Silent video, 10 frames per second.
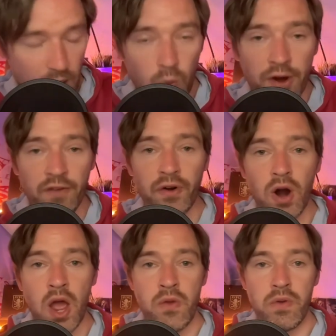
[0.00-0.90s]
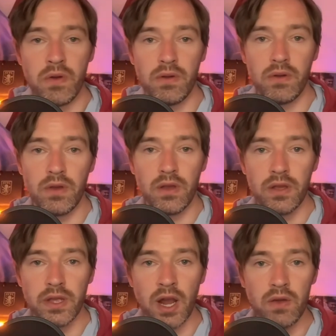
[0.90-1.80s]
one of our own,
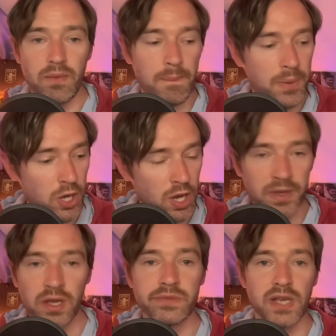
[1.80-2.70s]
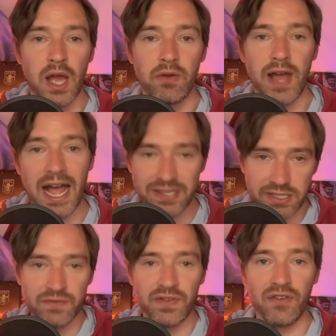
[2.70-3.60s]
you know, Birmingham's own,
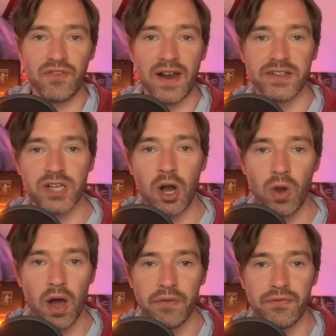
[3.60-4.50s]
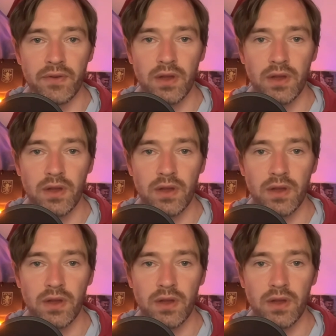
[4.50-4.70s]
Aston Villa fan his whole life.